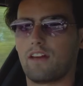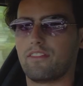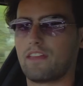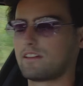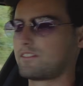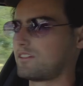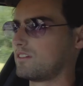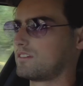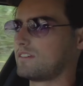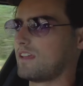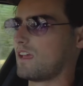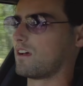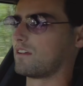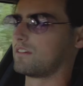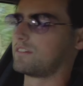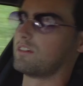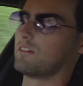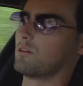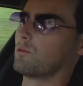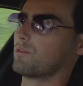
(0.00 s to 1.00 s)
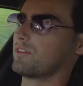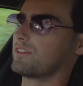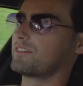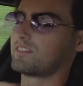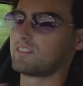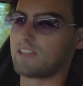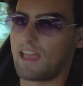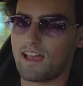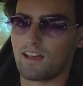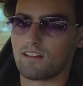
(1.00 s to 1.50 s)
and that's just down to all the
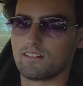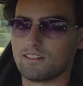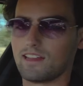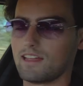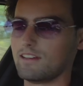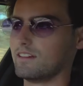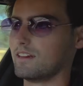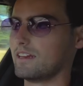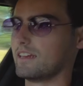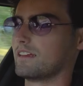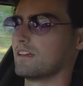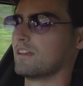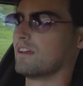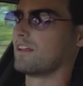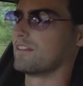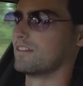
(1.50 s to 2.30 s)
sound deadening